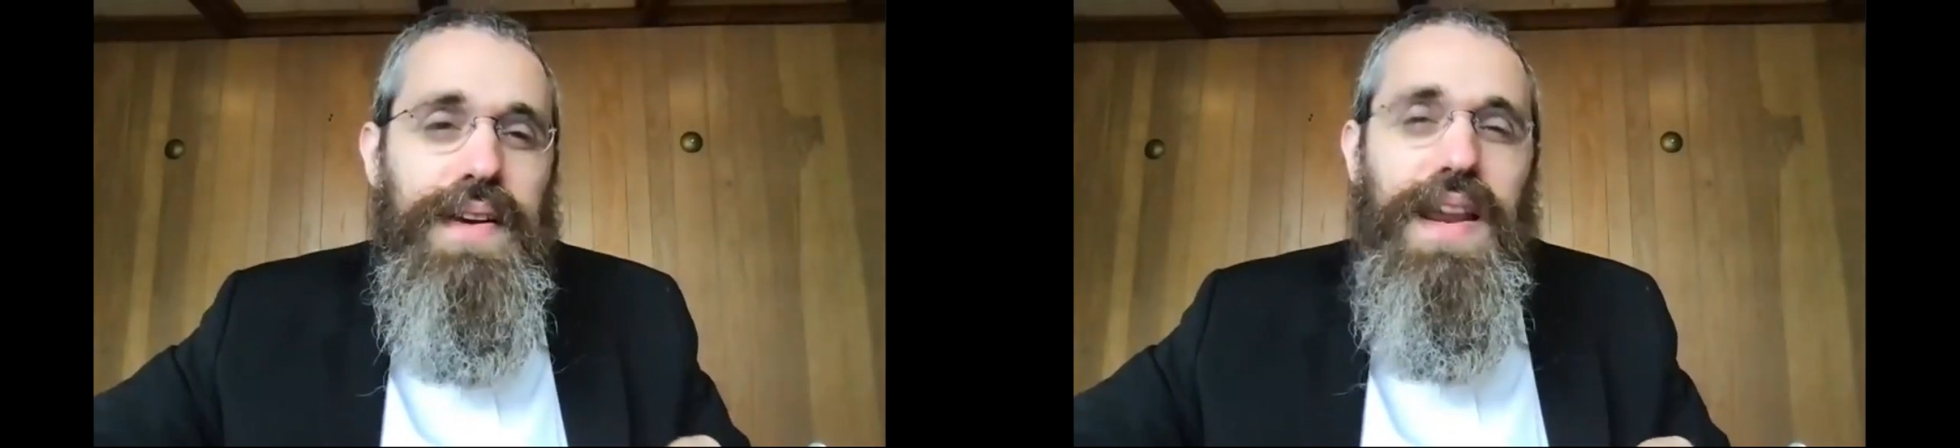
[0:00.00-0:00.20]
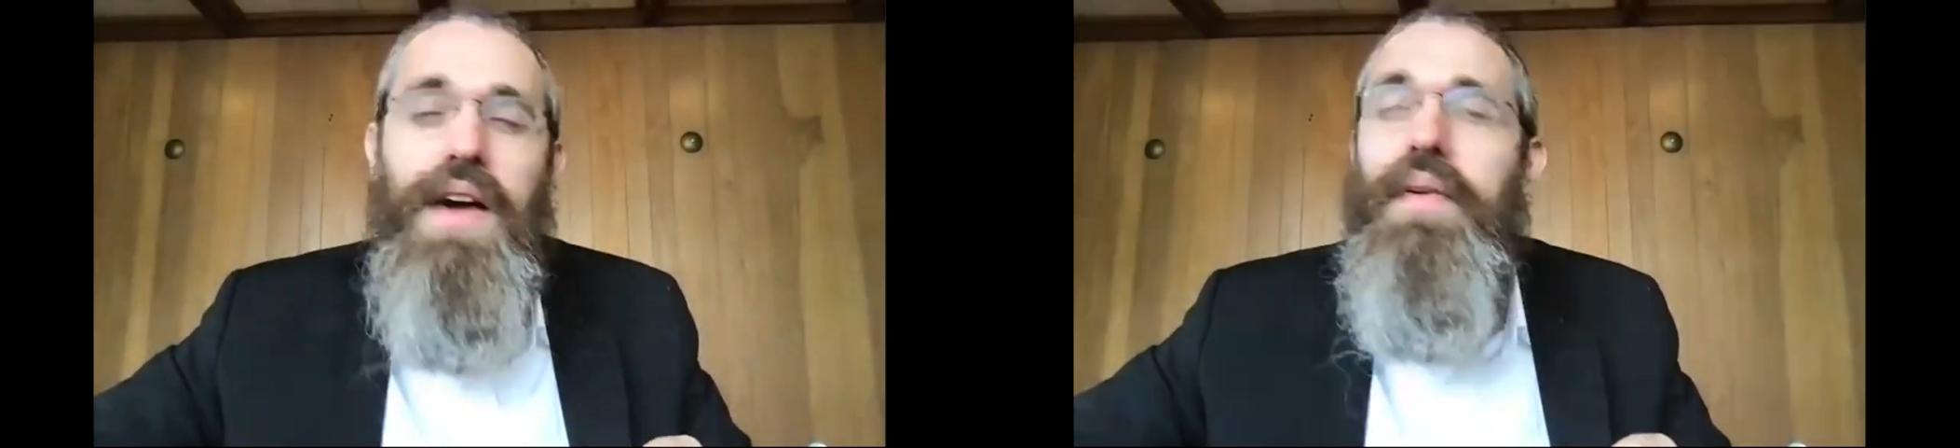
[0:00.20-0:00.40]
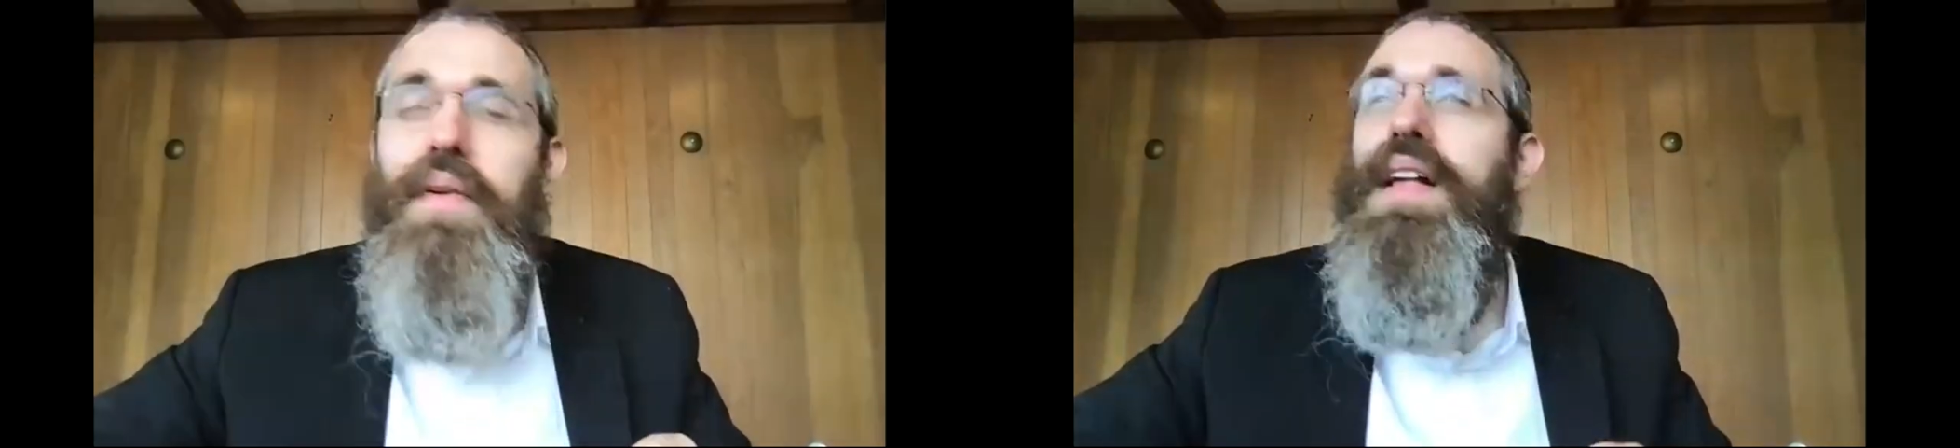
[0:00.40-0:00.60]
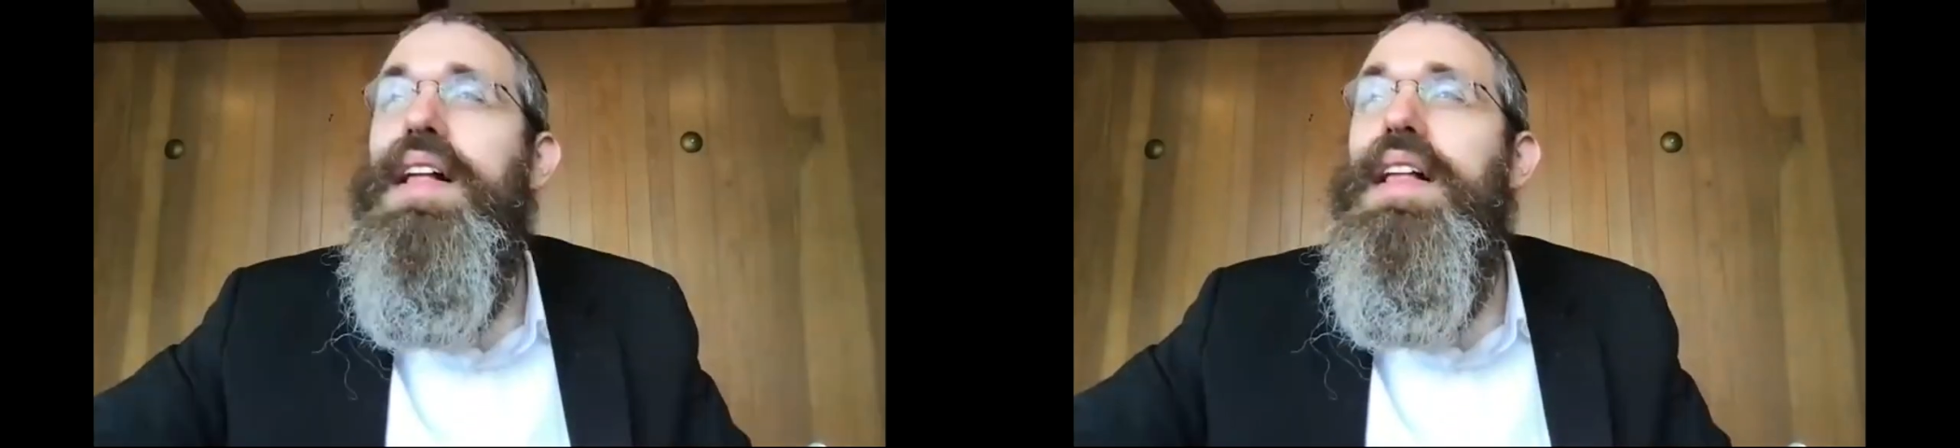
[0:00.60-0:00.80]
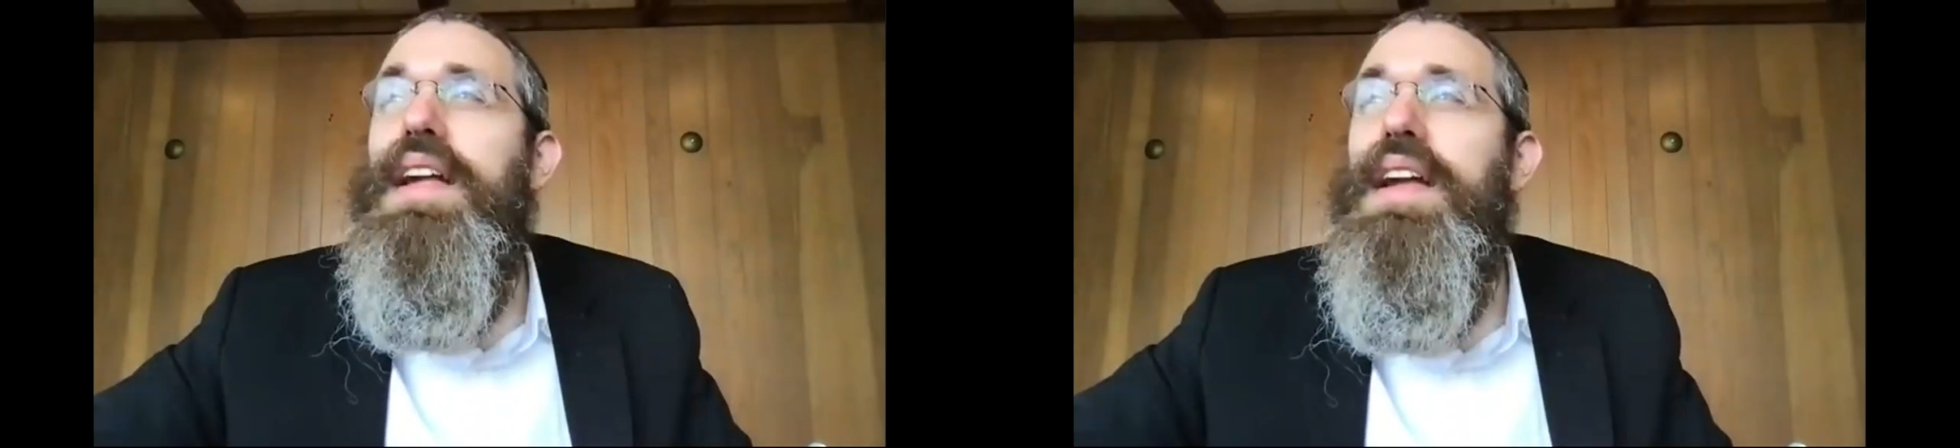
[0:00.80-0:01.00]
Now,
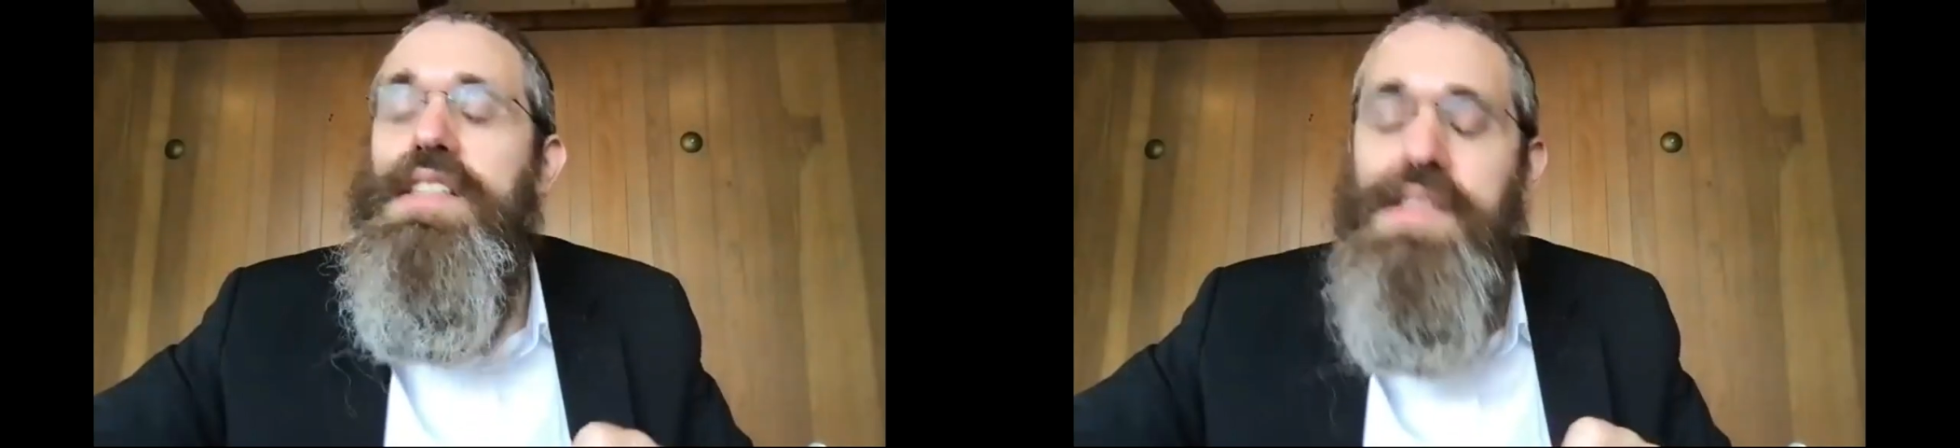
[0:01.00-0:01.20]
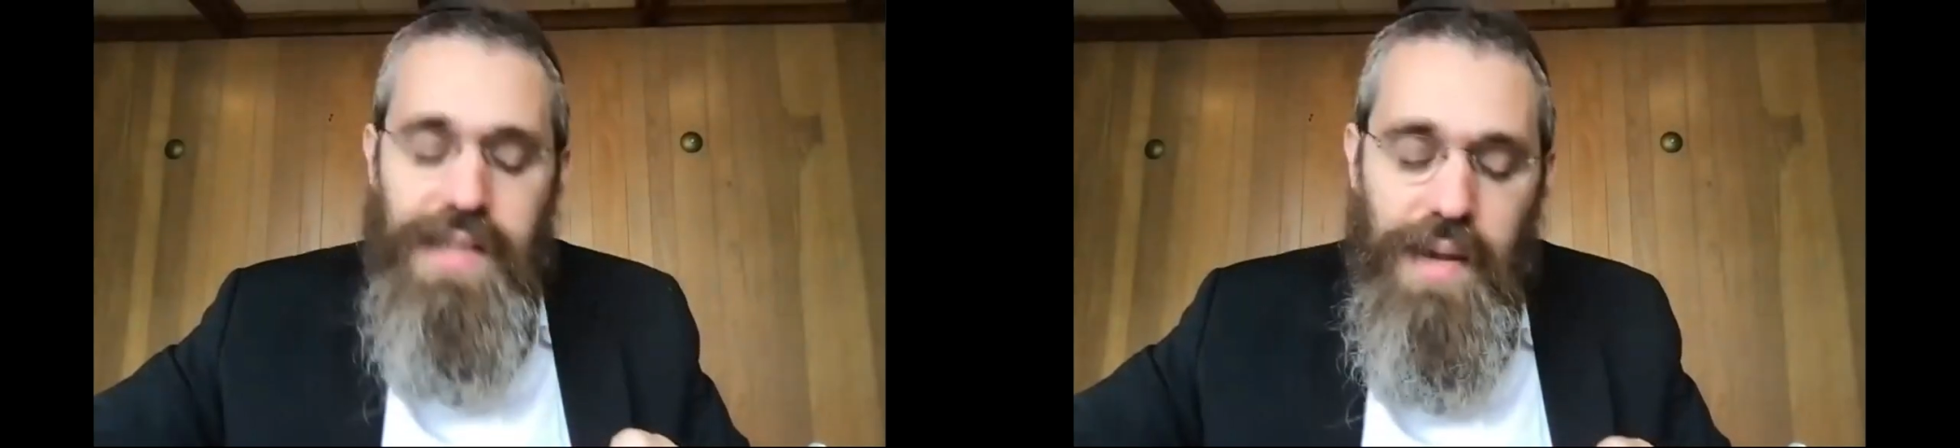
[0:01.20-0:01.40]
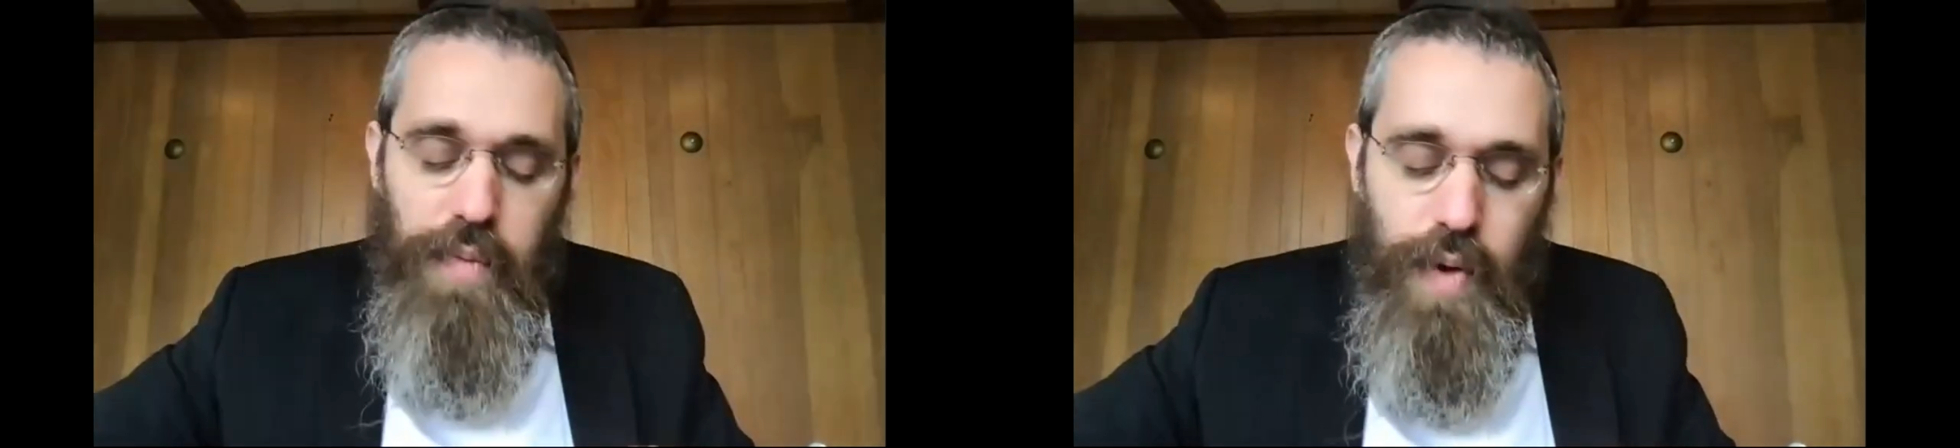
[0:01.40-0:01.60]
in some